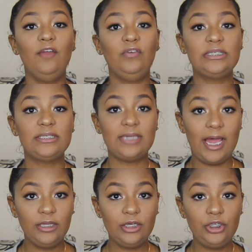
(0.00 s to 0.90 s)
If it's a
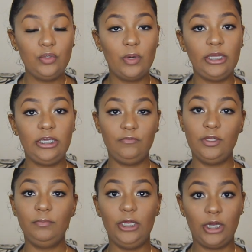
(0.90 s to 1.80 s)
toddler, you want to give
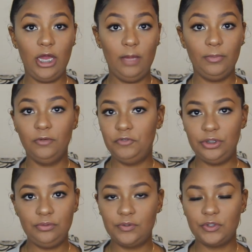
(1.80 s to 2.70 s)
them their cup of
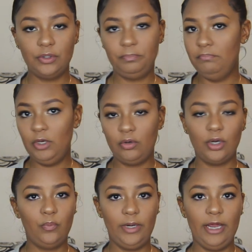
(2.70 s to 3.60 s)
juice or milk
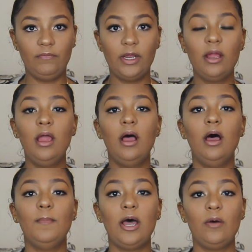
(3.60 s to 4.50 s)
or whatever.
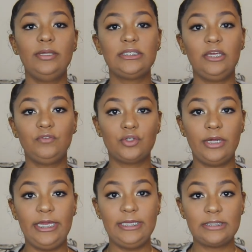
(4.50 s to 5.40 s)
I always give
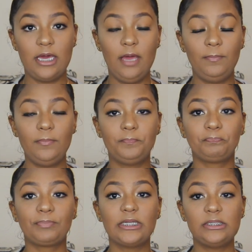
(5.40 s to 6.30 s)
Troy his cup
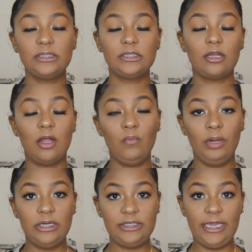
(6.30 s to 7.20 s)
to suck on
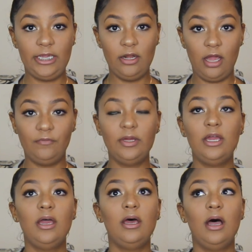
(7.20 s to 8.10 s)
when they're taking off.
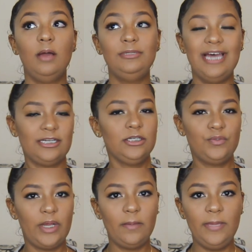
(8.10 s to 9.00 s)

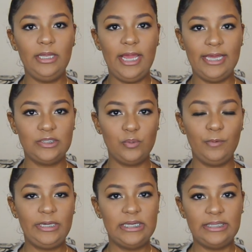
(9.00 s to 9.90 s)
Doctors recommend that as
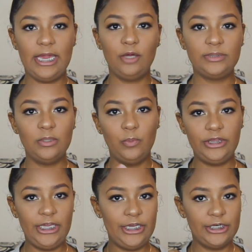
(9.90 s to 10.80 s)
well because it helps them
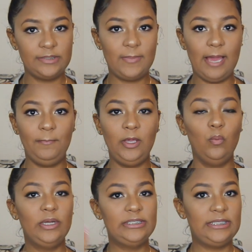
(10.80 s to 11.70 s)
with their ears popping
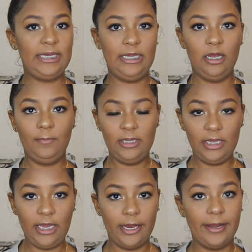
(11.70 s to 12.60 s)
once they get up in
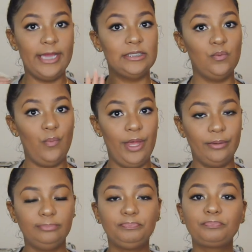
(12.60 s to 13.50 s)
the air as well.